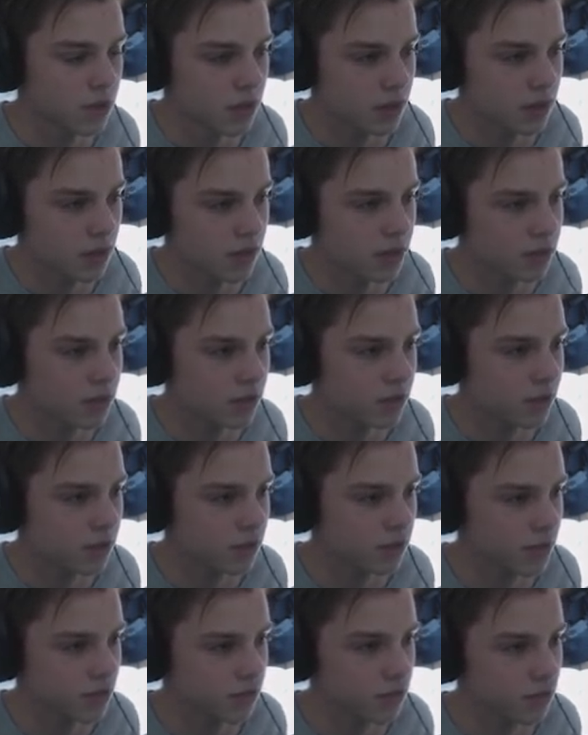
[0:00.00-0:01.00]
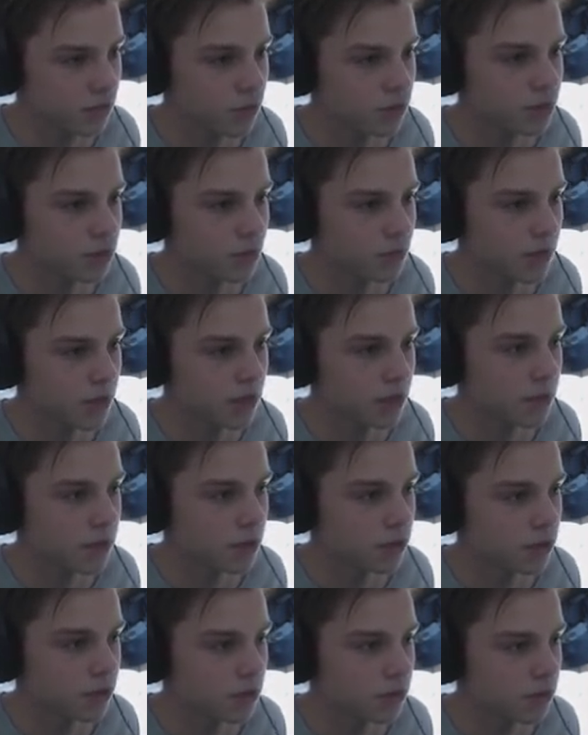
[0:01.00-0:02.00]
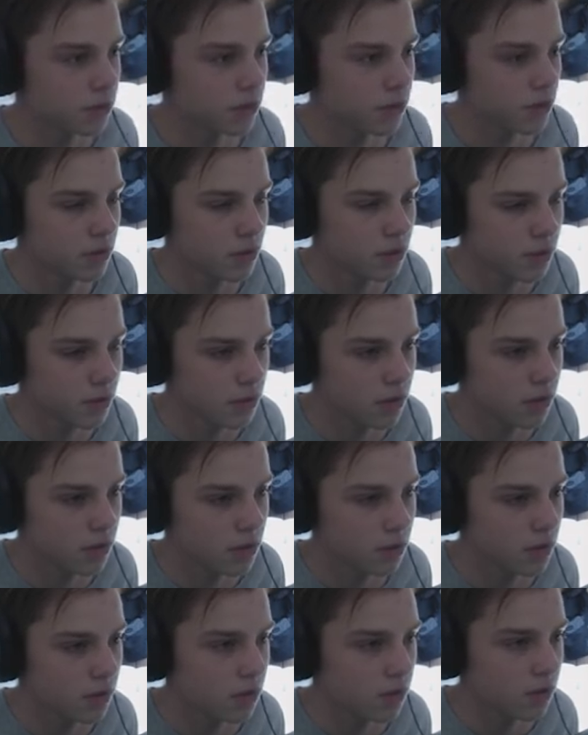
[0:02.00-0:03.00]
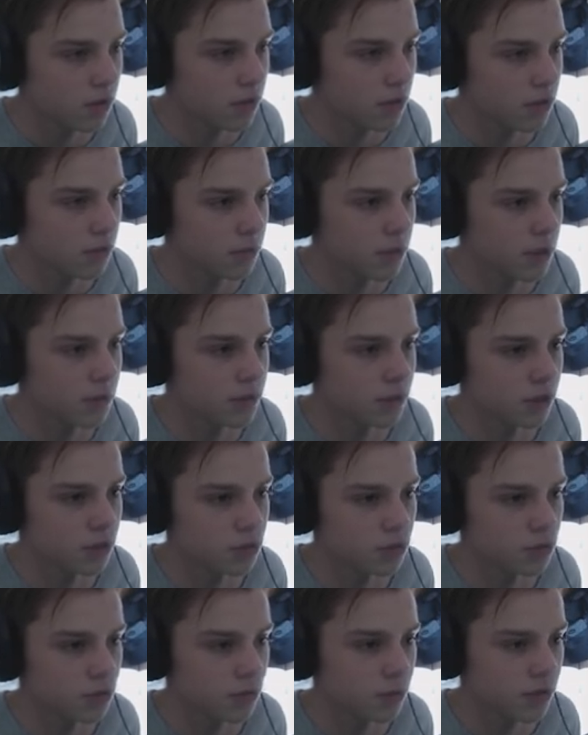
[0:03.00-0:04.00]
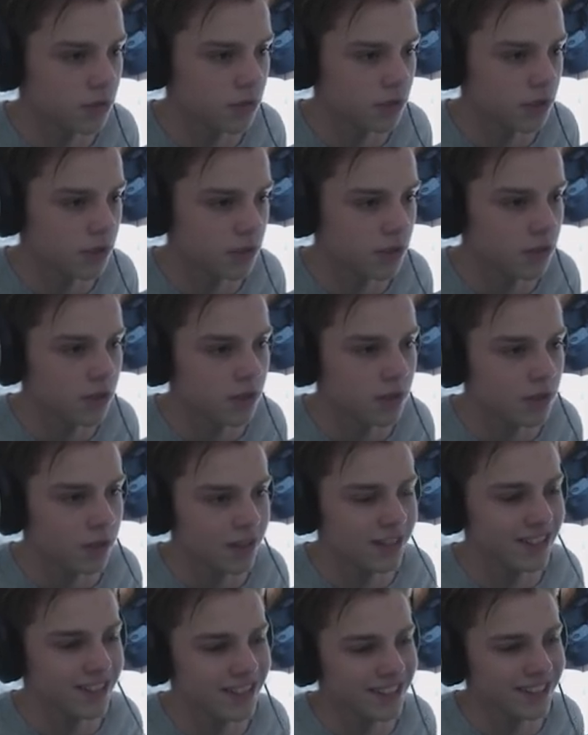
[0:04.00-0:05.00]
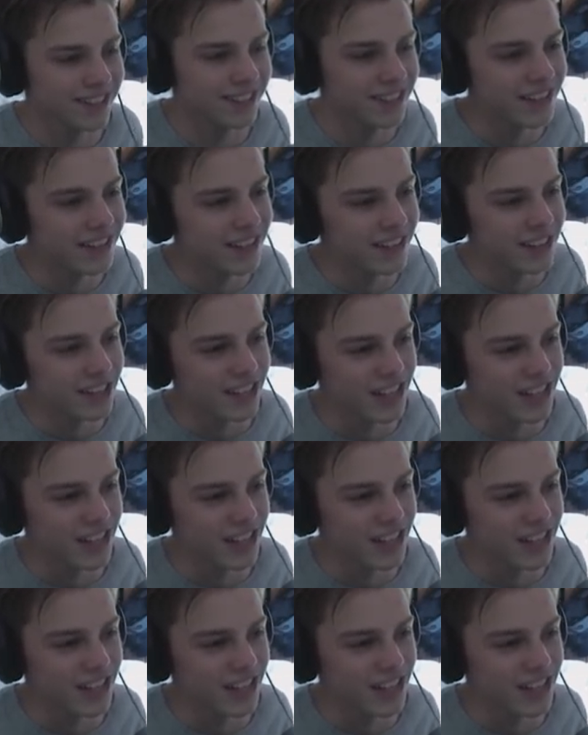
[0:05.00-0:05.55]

Okay, I don't have enough wood to make a boat. Or uh, maybe I'll swim over there.